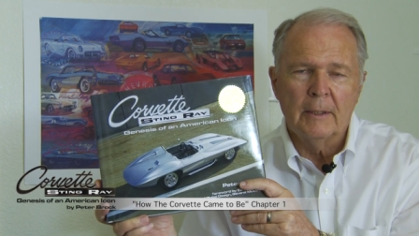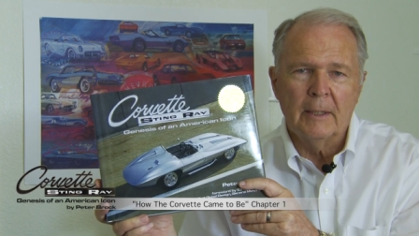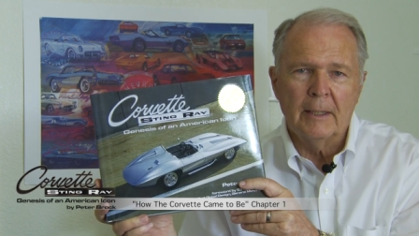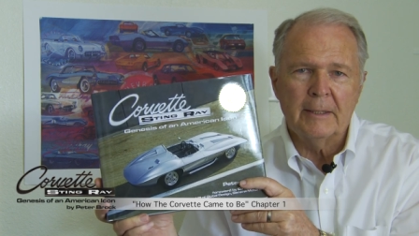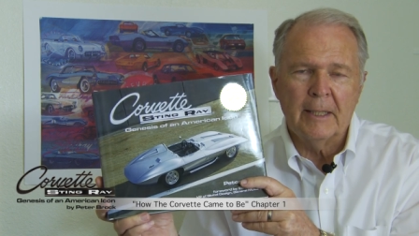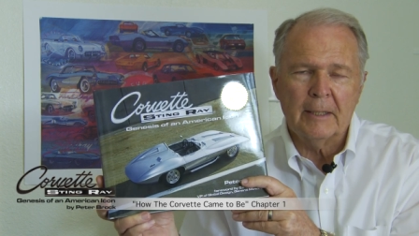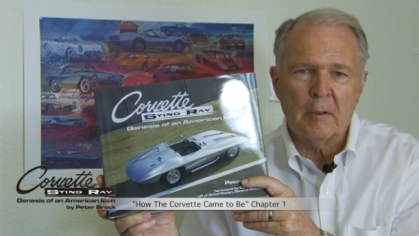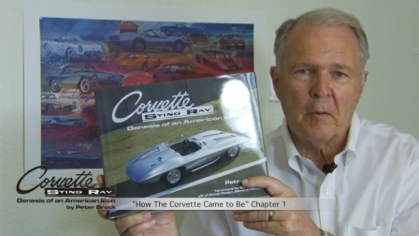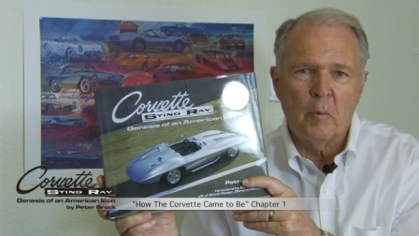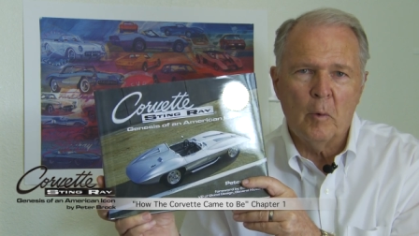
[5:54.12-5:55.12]
contact
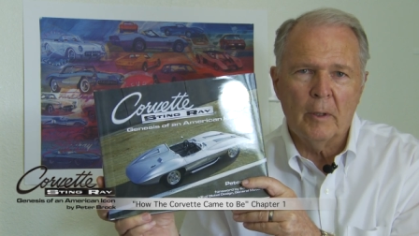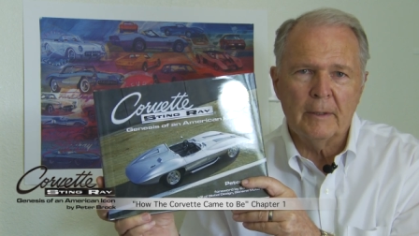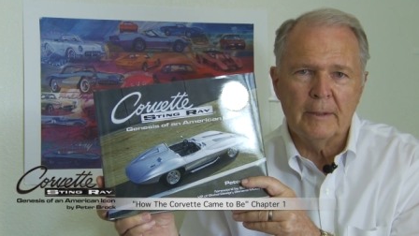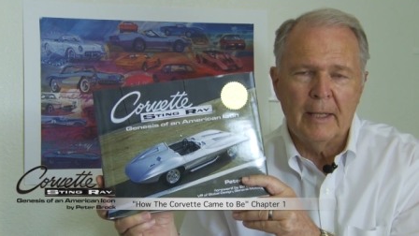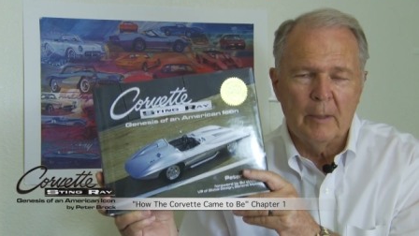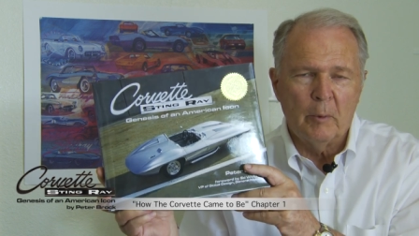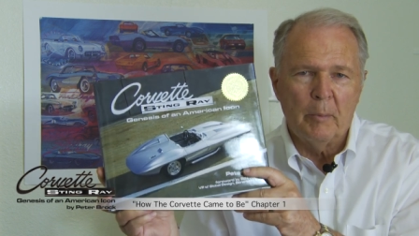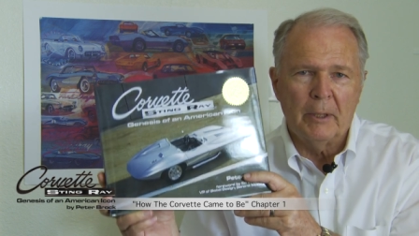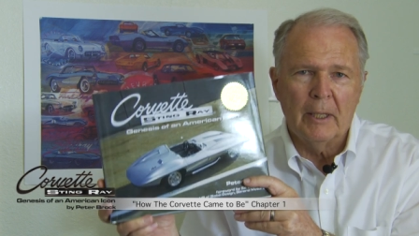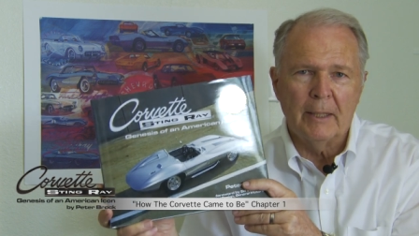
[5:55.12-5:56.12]
us for it, and we'd
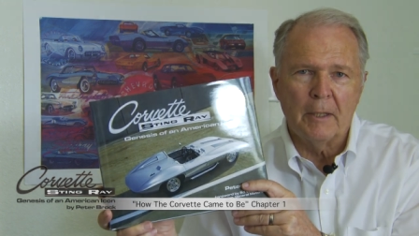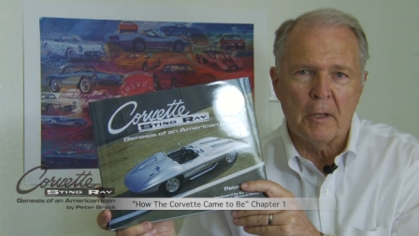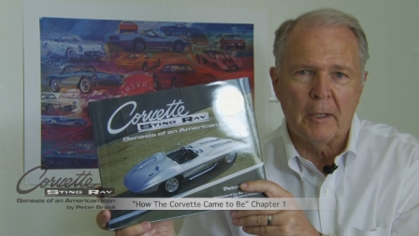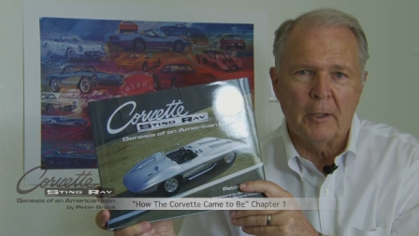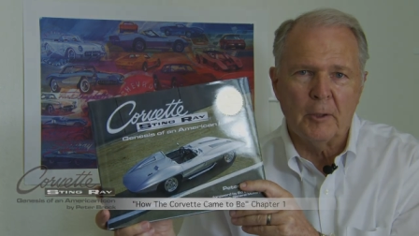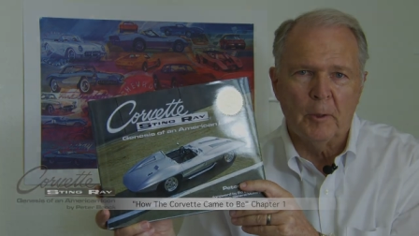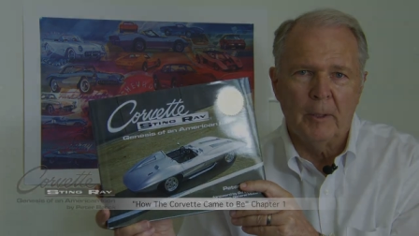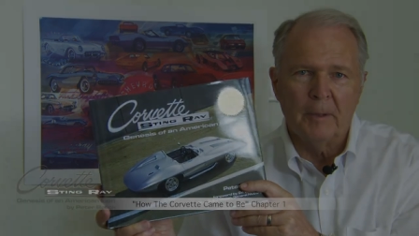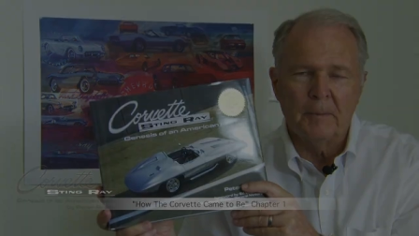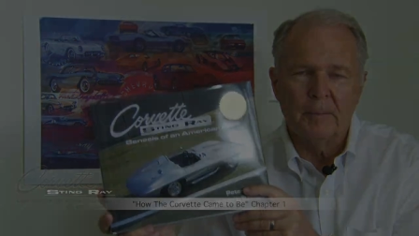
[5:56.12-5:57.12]
be glad to send it to
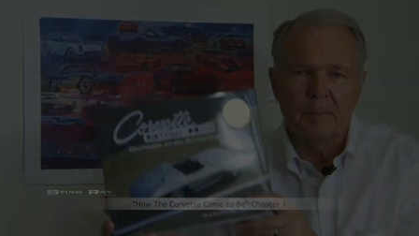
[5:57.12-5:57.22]
you.